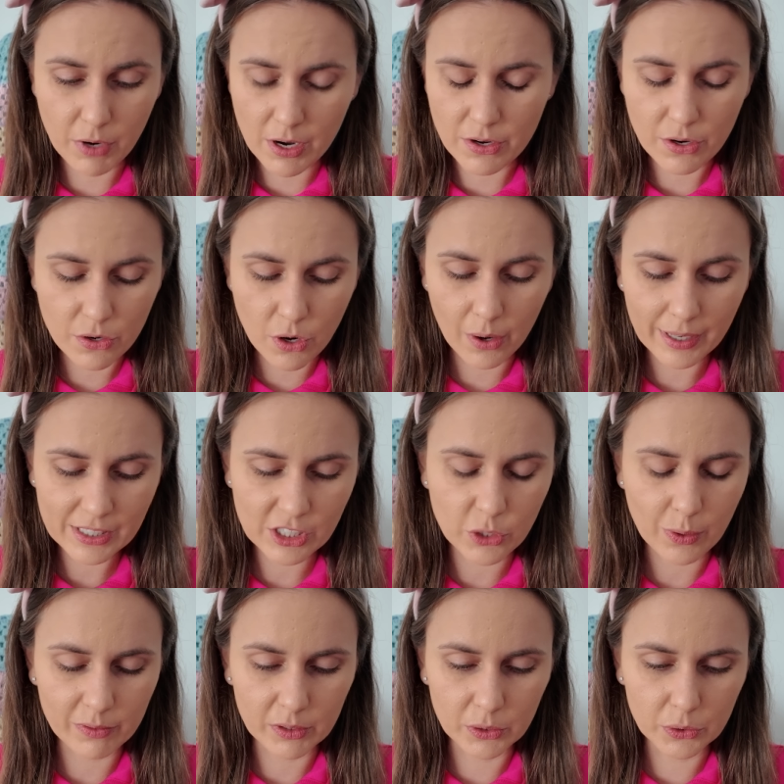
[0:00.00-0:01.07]
a nice
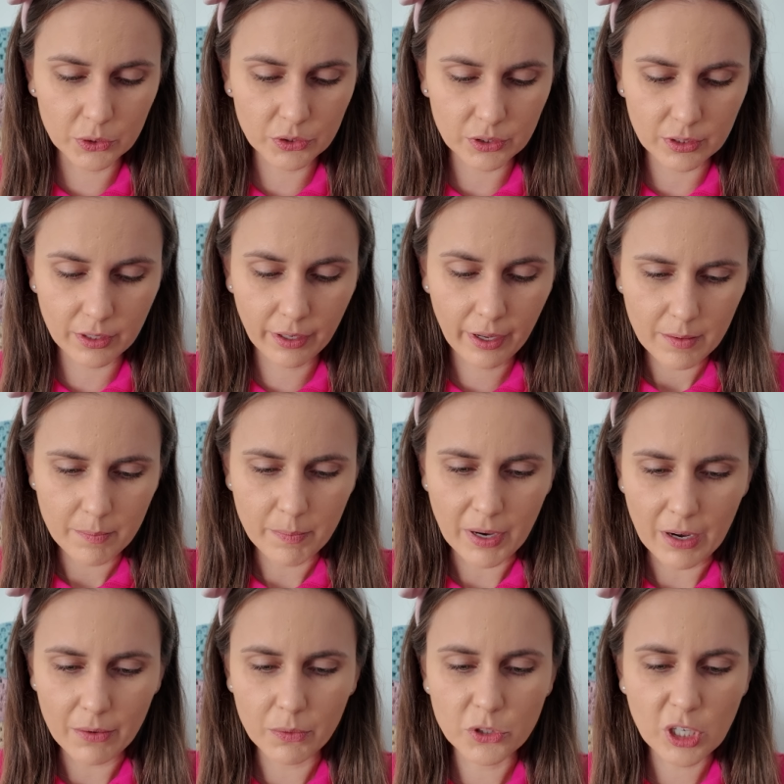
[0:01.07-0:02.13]
new evolution.
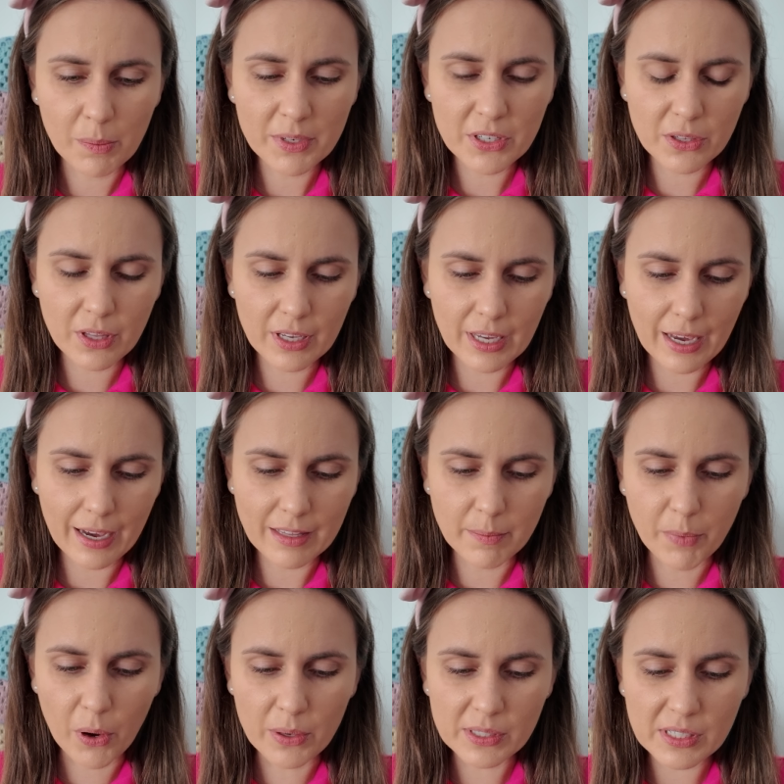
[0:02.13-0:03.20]
But we'll jump into the
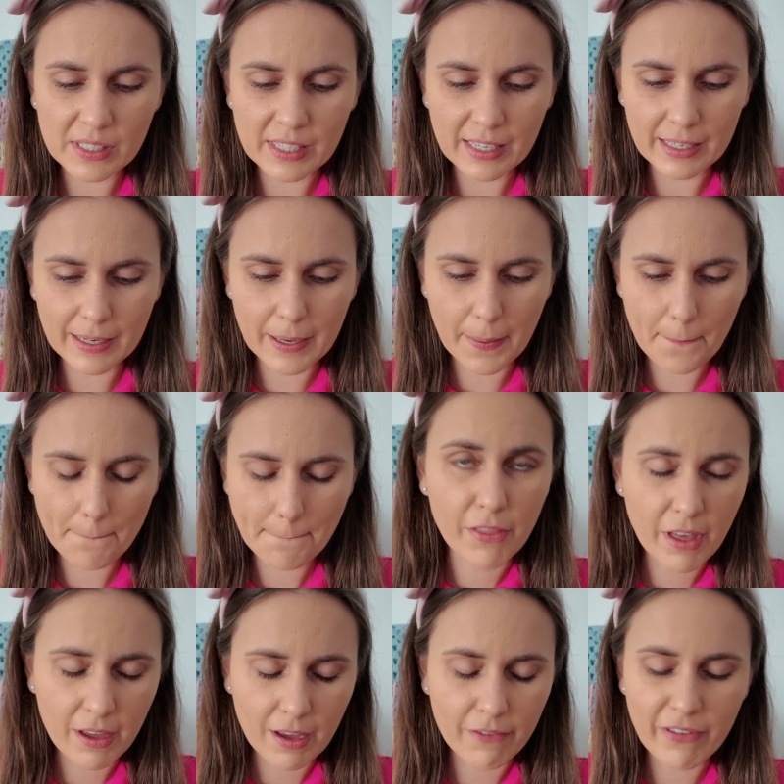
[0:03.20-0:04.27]
bonuses here.
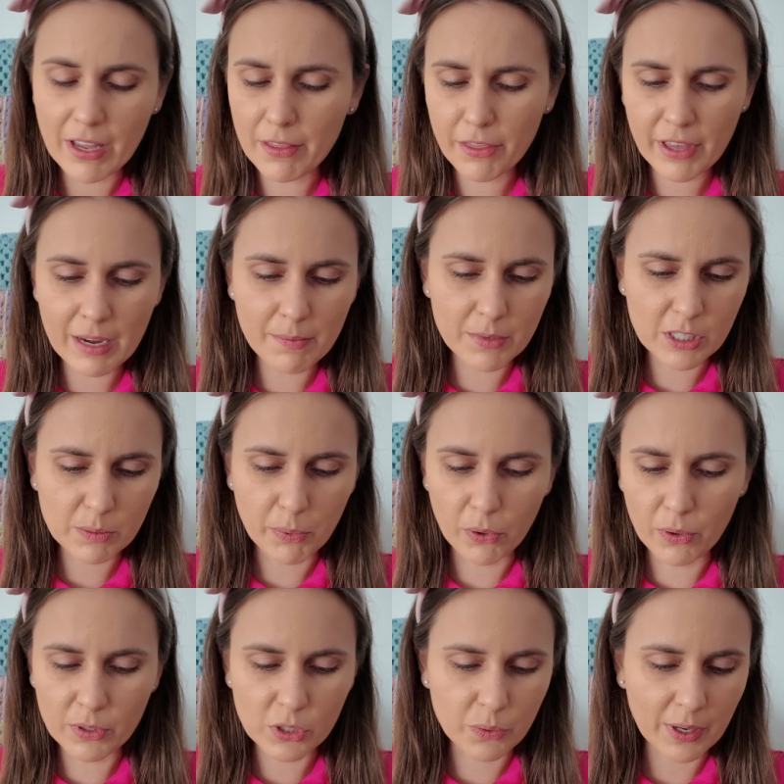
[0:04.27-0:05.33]
Event themed
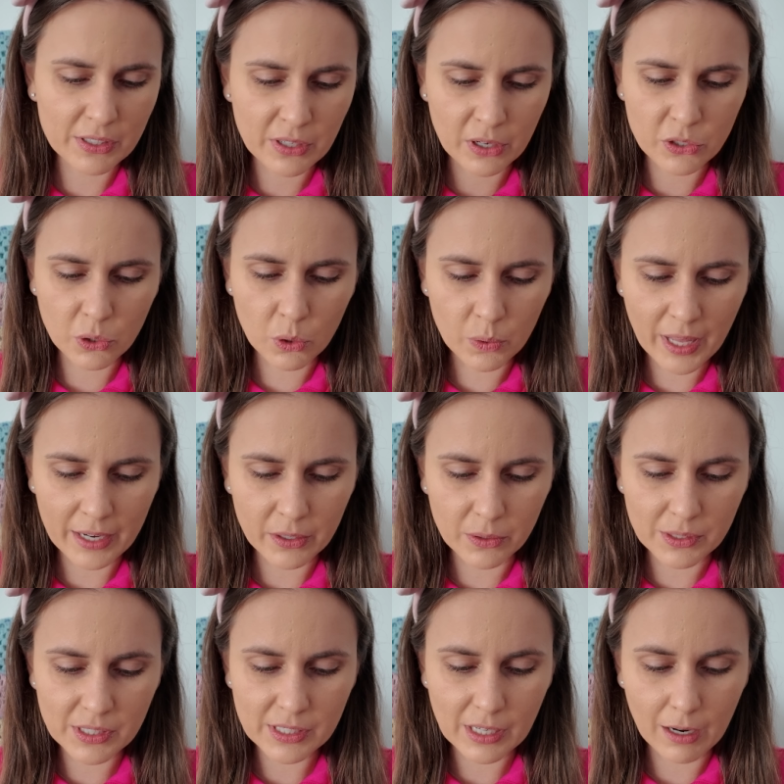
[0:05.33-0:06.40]
spawns, research, all that
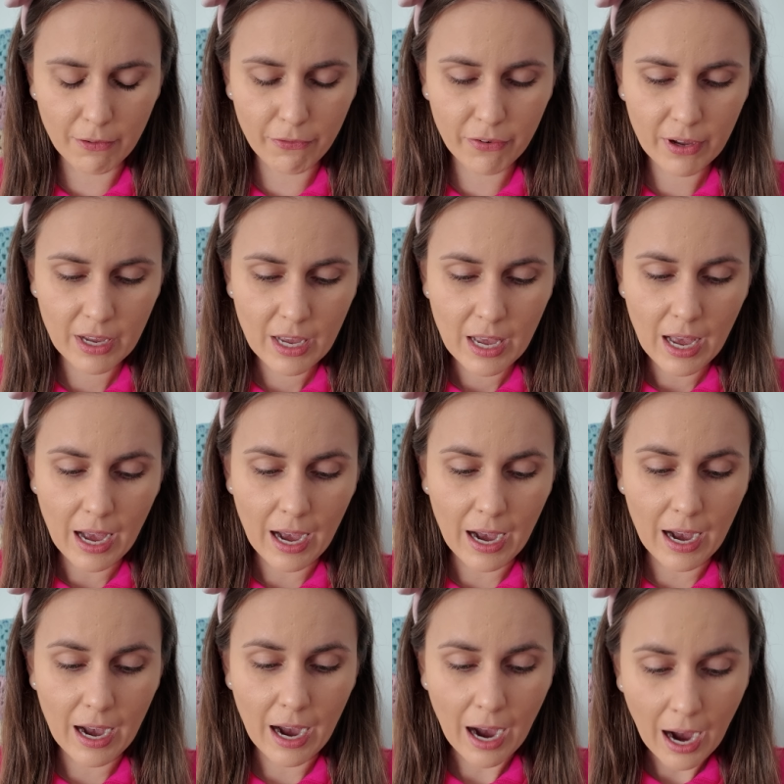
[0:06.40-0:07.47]
good stuff.
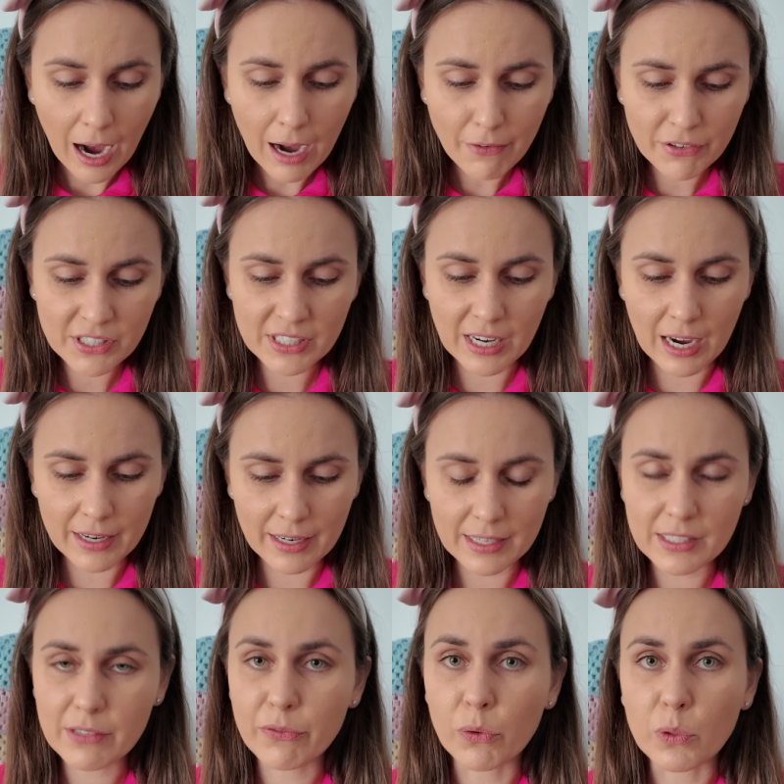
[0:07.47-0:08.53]
Half
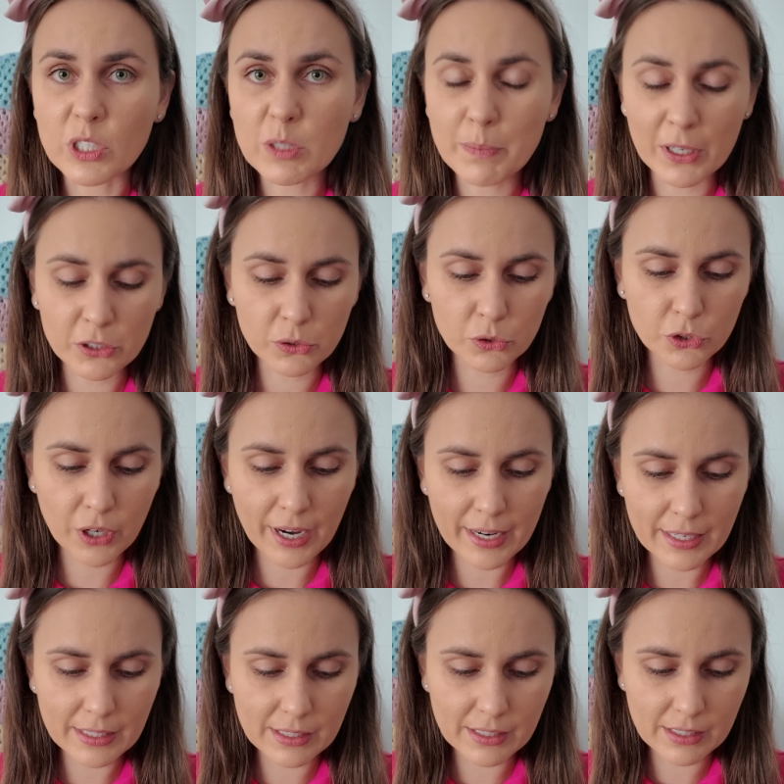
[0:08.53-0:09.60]
Stardust for special
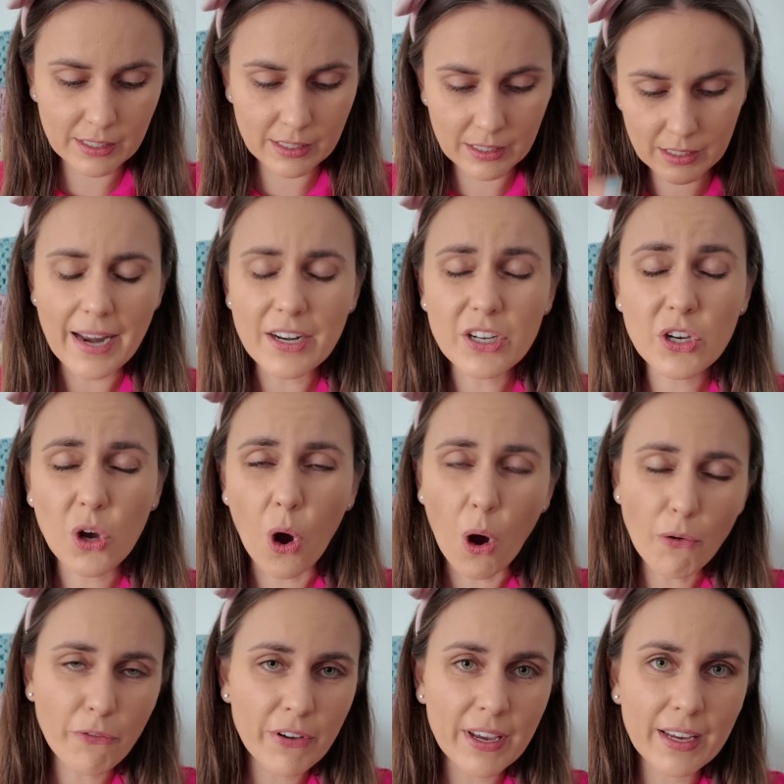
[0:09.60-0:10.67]
trades, and
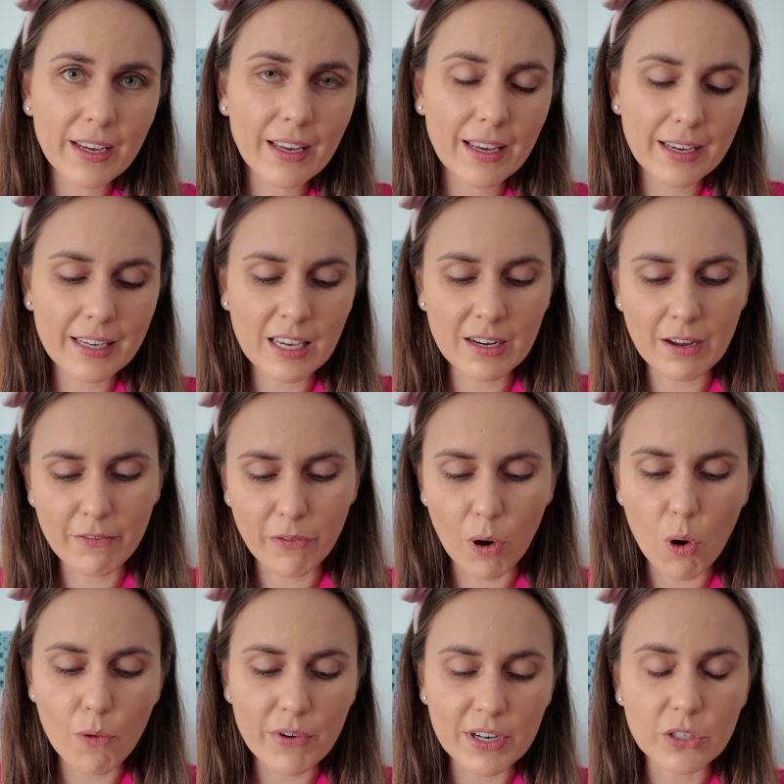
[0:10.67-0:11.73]
coughing can
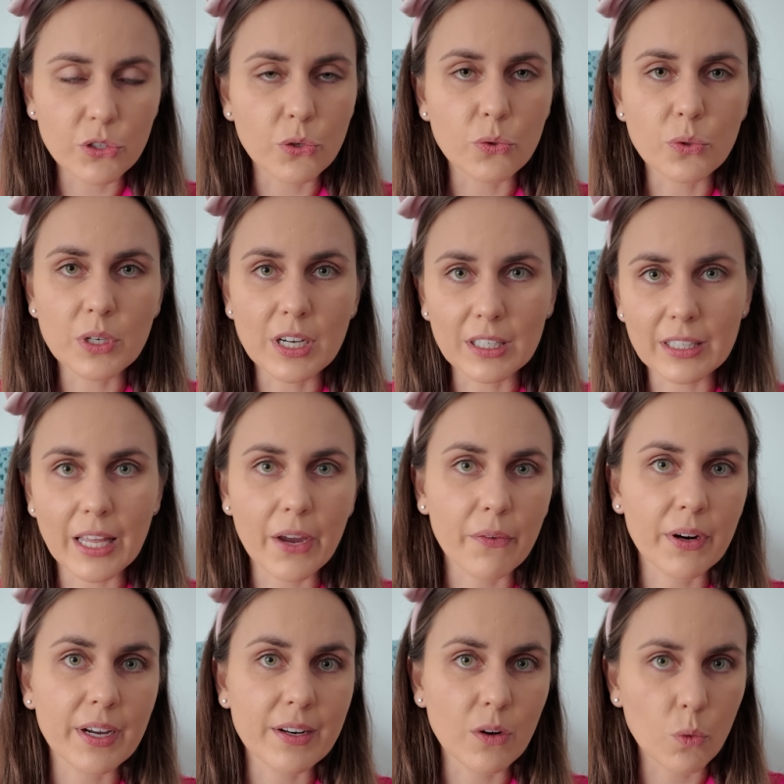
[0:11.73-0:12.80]
evolve into
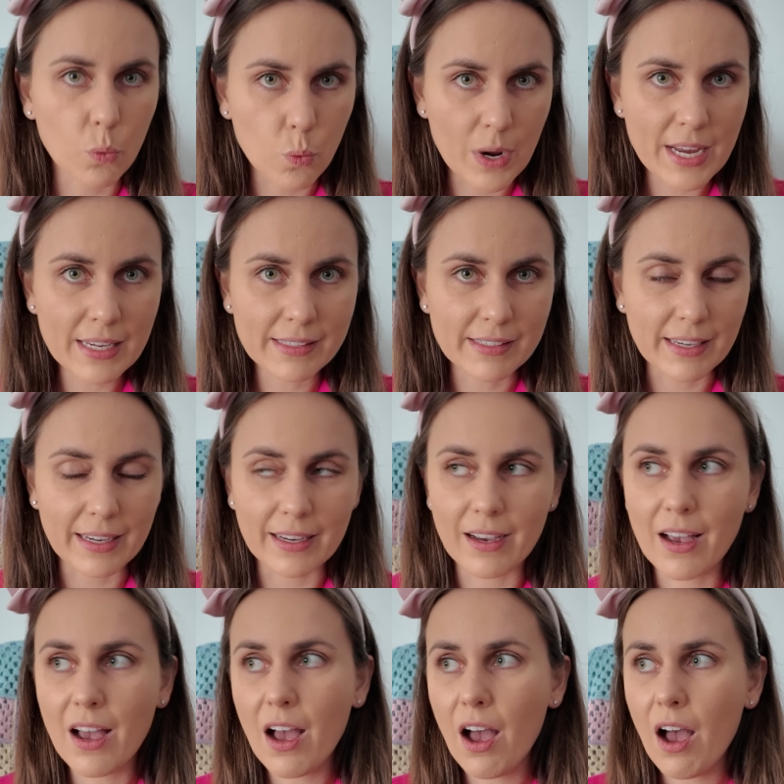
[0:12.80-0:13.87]
Galarian Weezing.